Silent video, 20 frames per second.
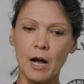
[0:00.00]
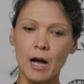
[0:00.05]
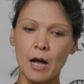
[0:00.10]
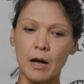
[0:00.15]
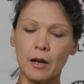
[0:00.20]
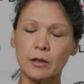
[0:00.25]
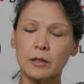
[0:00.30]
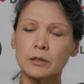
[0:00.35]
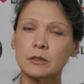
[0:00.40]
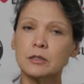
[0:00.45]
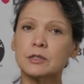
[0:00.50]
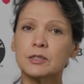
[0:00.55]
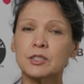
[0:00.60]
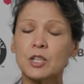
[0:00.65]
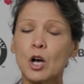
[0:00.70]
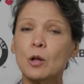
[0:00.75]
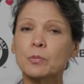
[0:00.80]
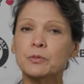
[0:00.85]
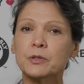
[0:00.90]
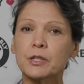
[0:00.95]
uh,
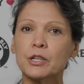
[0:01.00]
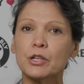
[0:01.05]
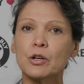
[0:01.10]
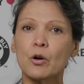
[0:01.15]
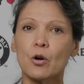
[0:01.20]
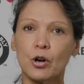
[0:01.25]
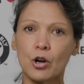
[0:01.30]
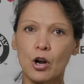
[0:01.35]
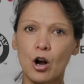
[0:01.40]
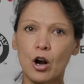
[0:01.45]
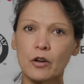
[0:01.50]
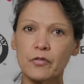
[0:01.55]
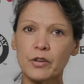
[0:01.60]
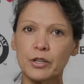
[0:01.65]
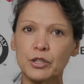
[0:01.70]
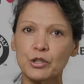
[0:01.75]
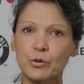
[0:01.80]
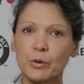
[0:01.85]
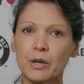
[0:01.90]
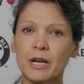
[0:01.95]
sculpt it or carve
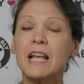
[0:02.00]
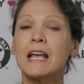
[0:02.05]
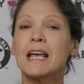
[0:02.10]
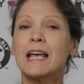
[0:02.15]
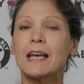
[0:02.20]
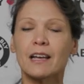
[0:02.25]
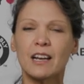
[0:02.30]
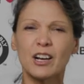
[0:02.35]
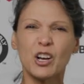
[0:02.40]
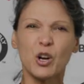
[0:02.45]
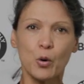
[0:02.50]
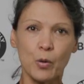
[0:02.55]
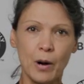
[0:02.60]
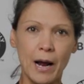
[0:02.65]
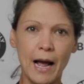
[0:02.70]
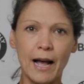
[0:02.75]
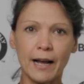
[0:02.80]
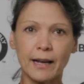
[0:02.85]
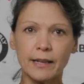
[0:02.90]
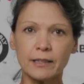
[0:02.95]
into it, it can
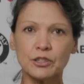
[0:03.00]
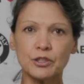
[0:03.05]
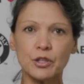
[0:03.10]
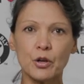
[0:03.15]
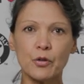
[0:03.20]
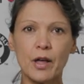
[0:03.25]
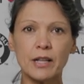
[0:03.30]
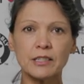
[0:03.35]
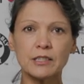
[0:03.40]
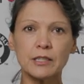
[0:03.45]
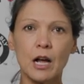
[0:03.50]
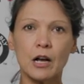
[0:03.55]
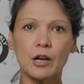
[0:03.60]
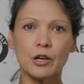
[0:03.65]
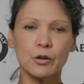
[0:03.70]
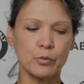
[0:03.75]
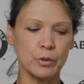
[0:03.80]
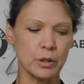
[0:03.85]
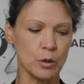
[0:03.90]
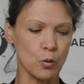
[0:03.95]
crack and so that's not
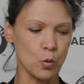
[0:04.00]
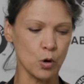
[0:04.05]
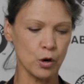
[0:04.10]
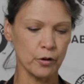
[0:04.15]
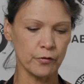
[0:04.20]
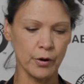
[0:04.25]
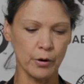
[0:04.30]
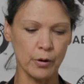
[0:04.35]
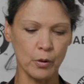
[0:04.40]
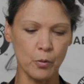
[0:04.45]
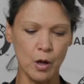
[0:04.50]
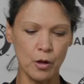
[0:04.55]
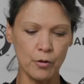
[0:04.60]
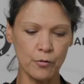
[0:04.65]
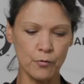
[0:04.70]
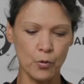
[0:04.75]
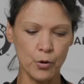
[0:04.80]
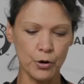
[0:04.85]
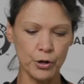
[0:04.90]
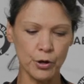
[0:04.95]
going to really work very well
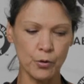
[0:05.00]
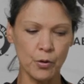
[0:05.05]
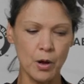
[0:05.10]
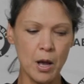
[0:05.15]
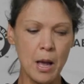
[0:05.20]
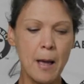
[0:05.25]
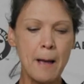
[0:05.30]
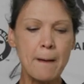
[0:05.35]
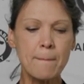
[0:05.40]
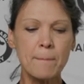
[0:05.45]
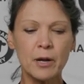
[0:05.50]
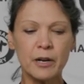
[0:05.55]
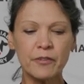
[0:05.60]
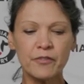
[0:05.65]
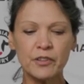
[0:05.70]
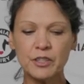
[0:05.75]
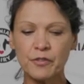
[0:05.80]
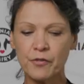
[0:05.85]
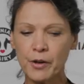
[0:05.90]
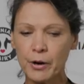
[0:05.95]
for you. But
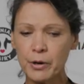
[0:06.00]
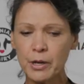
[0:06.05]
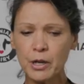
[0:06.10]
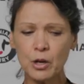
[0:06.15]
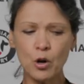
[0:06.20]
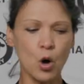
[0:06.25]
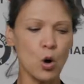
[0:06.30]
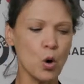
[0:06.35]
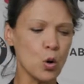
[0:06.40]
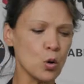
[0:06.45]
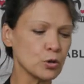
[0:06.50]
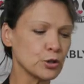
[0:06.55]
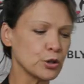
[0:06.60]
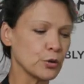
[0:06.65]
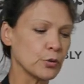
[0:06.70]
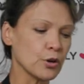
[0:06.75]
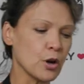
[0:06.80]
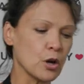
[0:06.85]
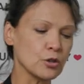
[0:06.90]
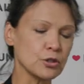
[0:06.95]
if it's very cold,
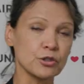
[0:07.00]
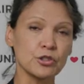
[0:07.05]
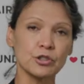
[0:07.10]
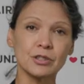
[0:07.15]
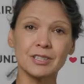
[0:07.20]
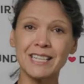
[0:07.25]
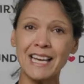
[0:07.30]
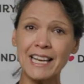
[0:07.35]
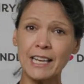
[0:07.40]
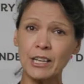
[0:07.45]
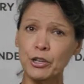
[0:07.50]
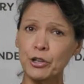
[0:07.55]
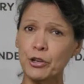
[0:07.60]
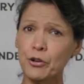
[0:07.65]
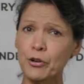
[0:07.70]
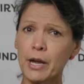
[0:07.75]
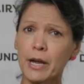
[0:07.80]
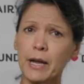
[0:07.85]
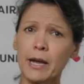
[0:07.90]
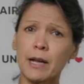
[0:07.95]
you can also just take it in
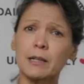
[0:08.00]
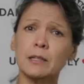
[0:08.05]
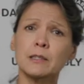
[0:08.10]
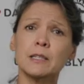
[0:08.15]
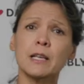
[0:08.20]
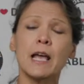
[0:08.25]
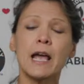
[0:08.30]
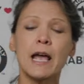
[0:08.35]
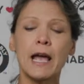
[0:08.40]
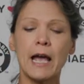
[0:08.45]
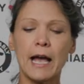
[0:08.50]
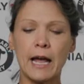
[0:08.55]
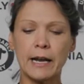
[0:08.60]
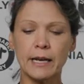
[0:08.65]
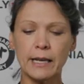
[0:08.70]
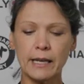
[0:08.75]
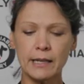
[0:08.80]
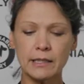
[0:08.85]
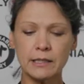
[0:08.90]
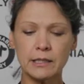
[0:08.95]
your hands
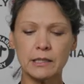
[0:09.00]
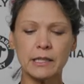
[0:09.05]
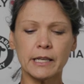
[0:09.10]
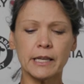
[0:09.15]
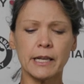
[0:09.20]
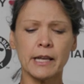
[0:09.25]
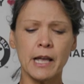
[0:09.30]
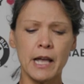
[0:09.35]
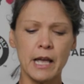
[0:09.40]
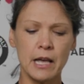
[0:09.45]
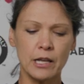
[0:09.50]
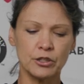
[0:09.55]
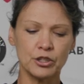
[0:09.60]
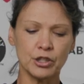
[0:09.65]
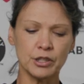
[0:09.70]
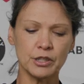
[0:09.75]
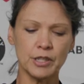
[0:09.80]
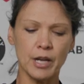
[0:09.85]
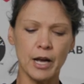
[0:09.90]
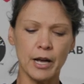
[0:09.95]
and easily
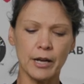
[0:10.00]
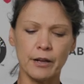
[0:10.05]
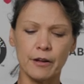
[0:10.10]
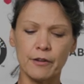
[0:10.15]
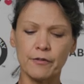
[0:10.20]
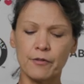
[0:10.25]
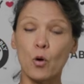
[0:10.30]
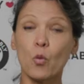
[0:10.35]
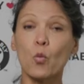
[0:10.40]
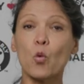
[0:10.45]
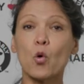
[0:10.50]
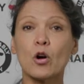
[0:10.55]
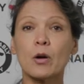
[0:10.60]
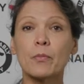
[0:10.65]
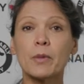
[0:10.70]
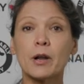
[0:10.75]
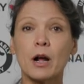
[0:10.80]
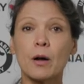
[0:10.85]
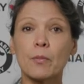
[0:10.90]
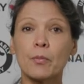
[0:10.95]
just kind of
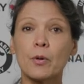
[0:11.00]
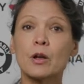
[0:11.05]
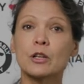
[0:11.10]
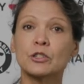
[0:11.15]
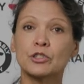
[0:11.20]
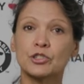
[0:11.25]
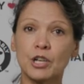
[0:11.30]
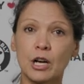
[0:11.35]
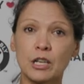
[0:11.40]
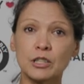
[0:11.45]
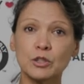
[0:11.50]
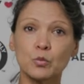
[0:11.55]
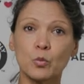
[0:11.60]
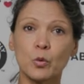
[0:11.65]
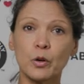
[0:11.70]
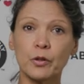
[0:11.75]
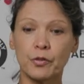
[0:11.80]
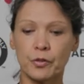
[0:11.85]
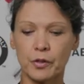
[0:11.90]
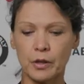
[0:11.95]
warm it up just
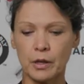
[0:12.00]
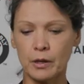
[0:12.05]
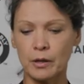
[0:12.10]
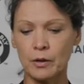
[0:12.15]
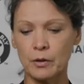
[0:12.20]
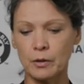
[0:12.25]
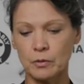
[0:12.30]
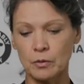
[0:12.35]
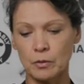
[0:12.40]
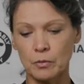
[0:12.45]
with the